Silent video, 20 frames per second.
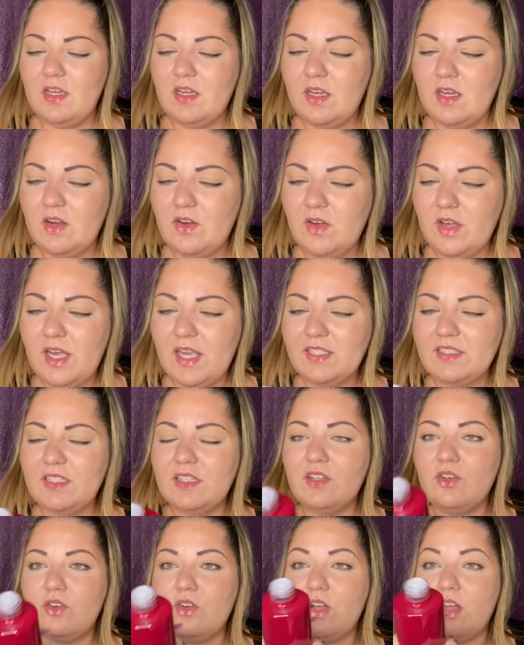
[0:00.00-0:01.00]
Oh, it has a
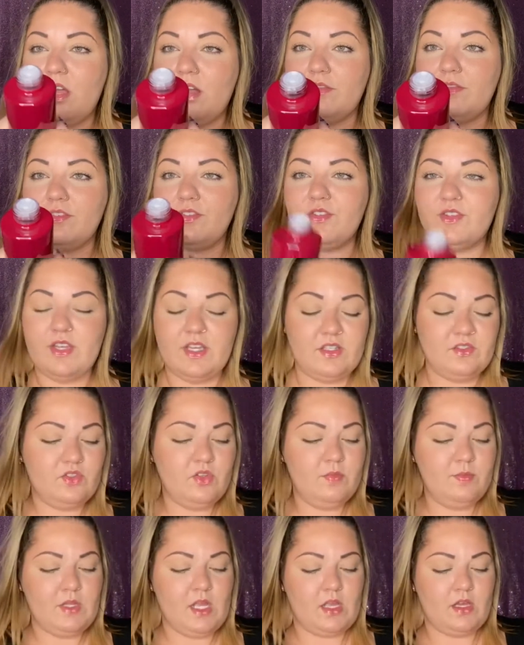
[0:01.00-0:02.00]
little cover thing, so
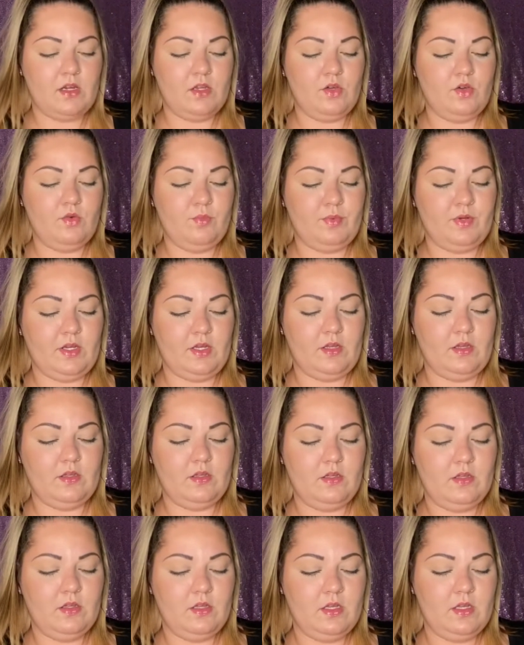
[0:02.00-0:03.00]
I'm not going to open it.
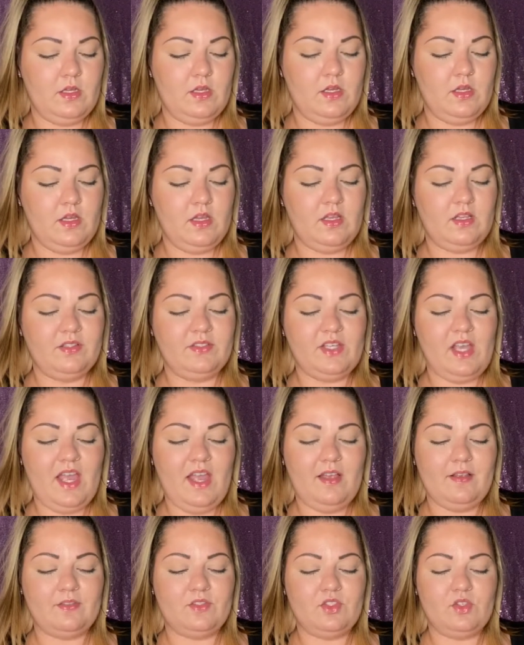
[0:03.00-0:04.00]
Because I
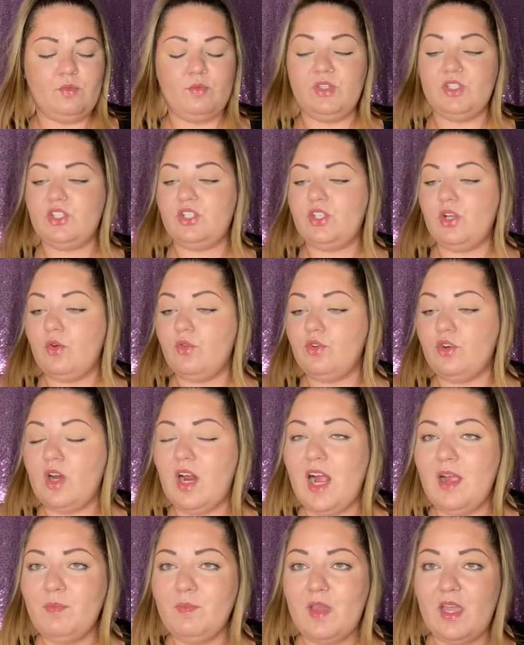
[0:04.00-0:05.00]
have so much toner.
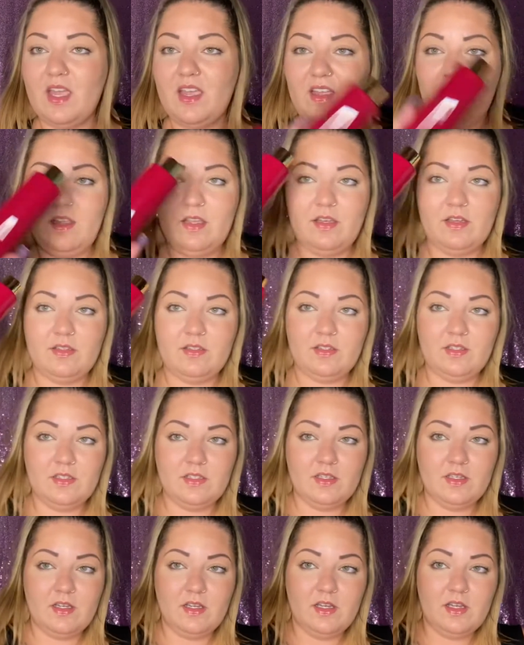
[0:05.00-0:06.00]
I may
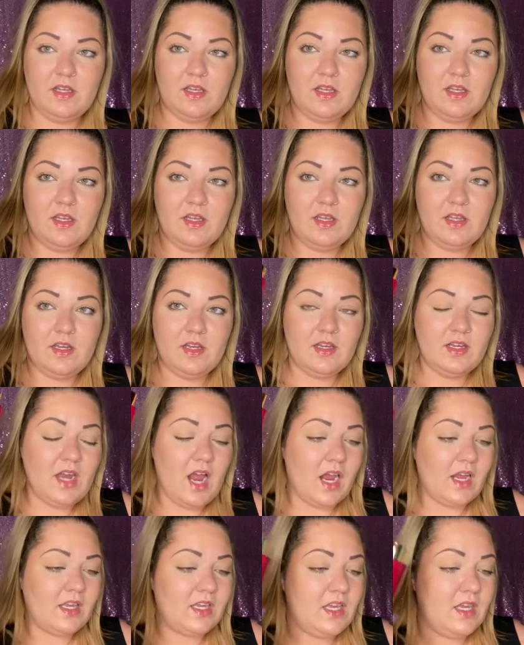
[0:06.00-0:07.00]

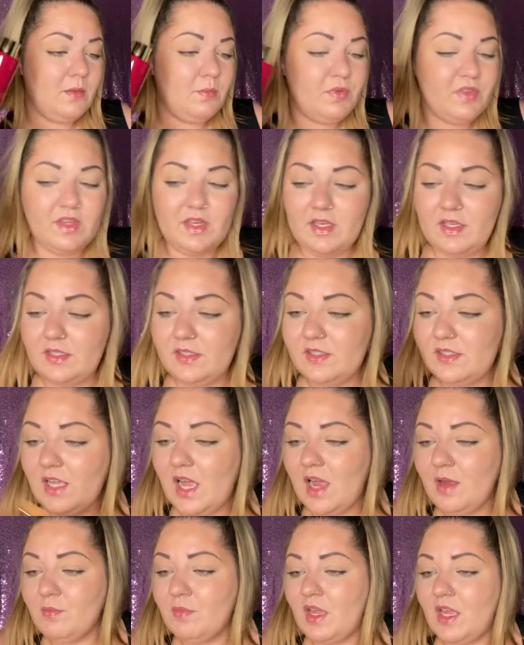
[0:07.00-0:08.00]
not keep this.
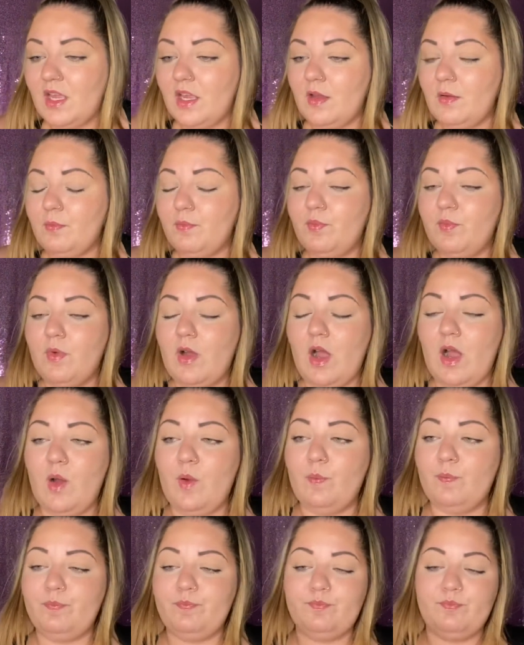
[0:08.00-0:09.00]
I may
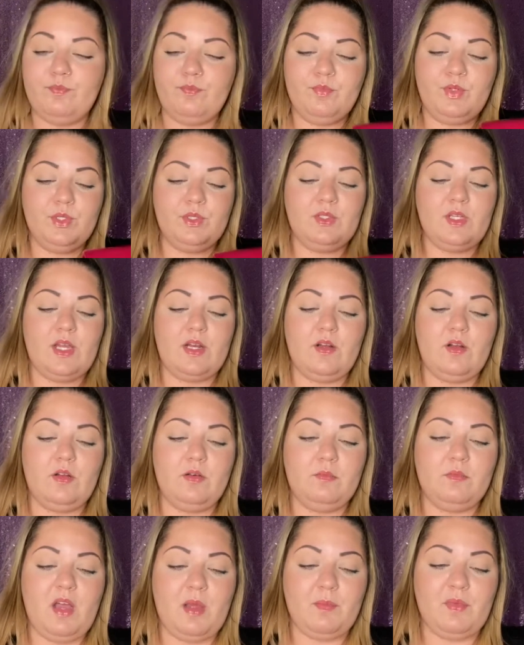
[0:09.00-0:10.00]
put that
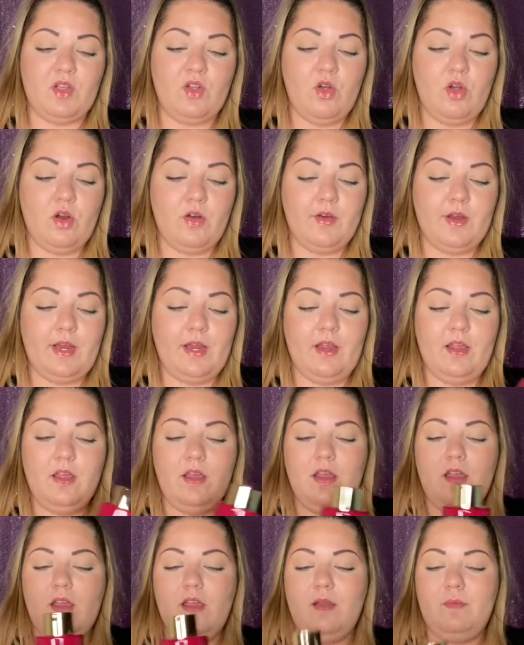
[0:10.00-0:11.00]
on my Macari.
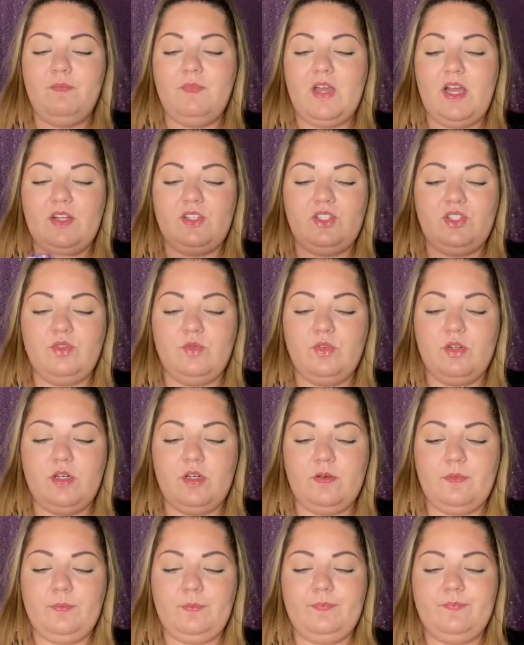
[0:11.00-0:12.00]
Not sure.
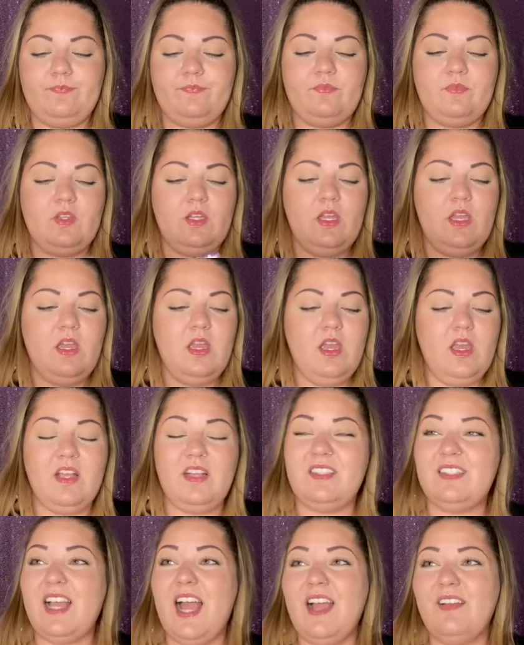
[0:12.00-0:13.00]

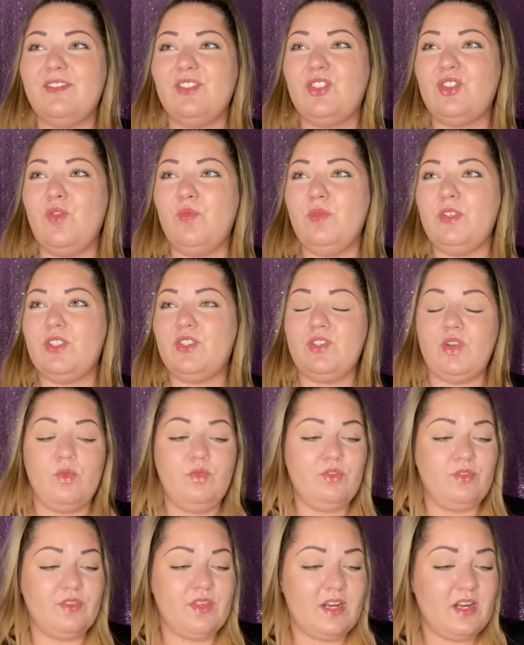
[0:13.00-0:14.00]
Because I have so much
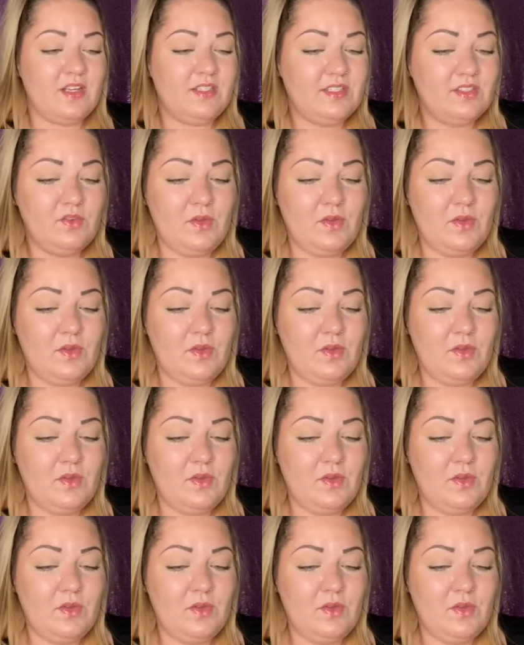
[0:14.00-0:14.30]
toner that I still